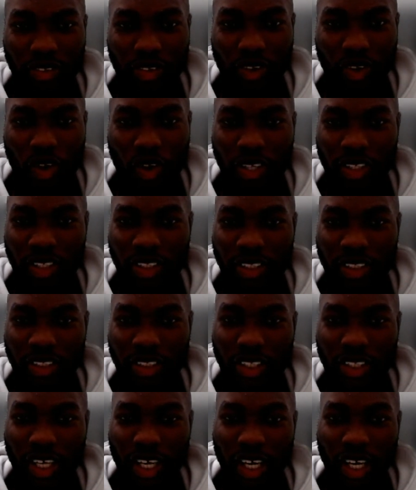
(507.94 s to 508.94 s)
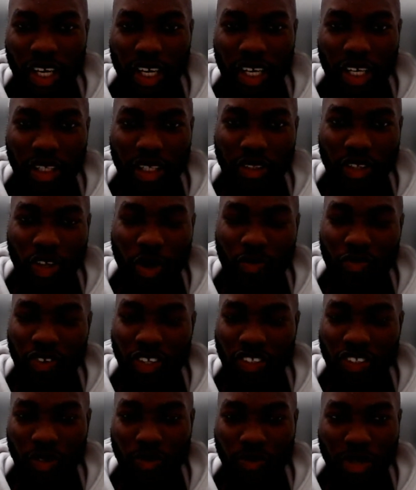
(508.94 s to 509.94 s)
other
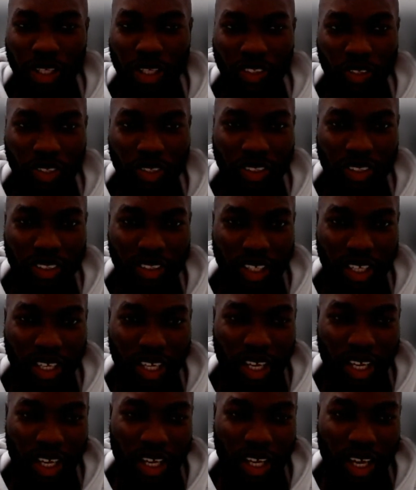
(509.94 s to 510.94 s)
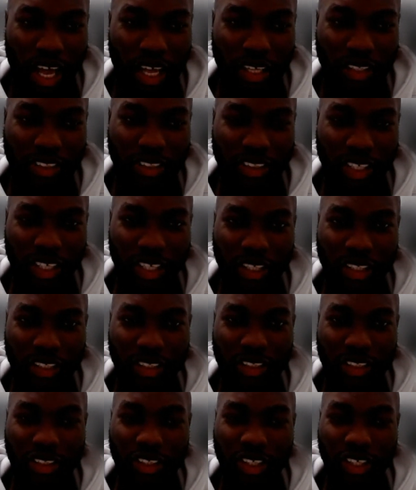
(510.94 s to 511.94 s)
compression methods and
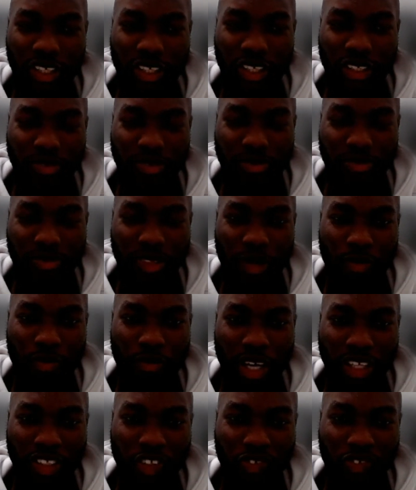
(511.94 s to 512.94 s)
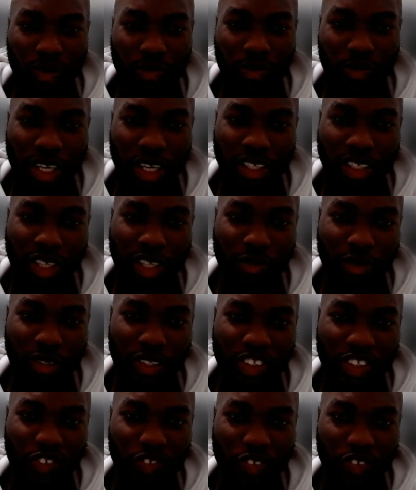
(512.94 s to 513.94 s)
seeing the impact of applying them
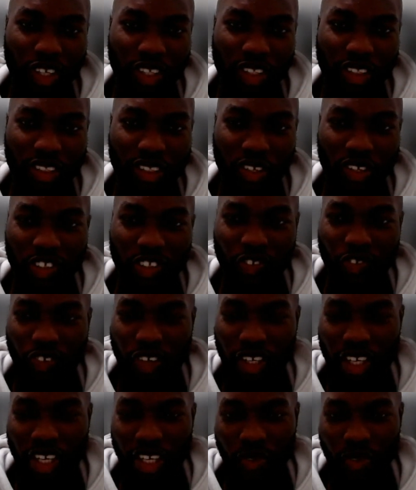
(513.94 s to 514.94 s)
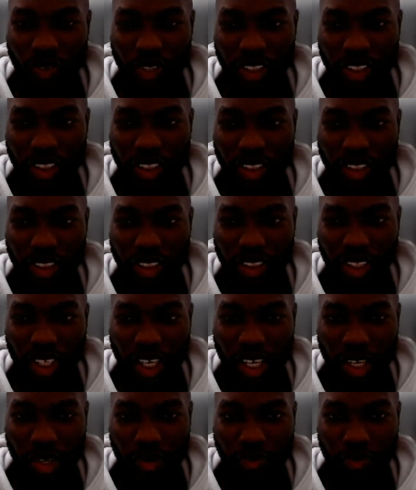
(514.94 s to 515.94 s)
on different languages,
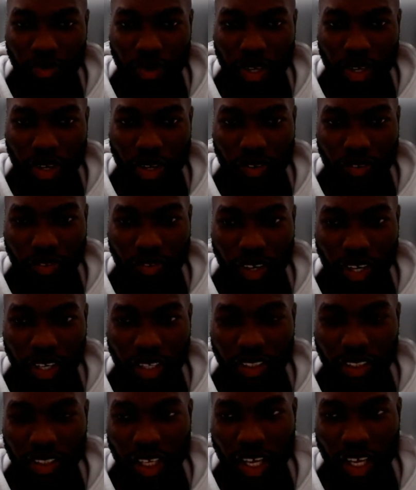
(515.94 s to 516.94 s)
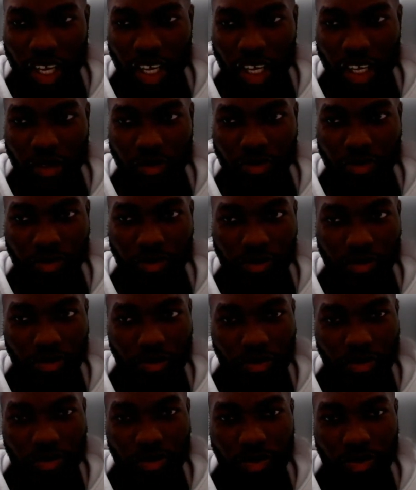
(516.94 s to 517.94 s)
right?
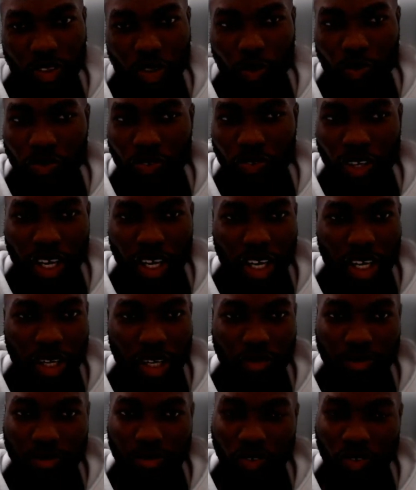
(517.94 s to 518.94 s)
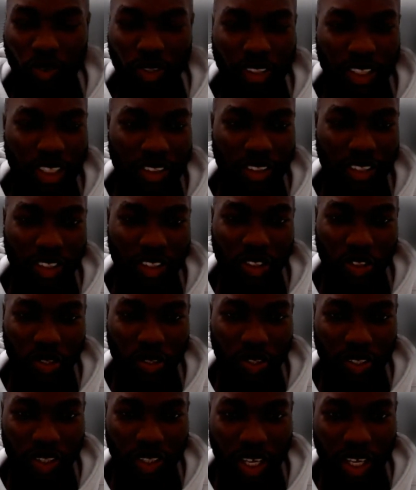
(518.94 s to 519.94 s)
So
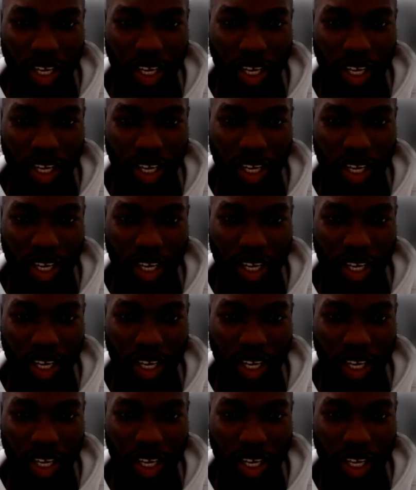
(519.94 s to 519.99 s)
quantization,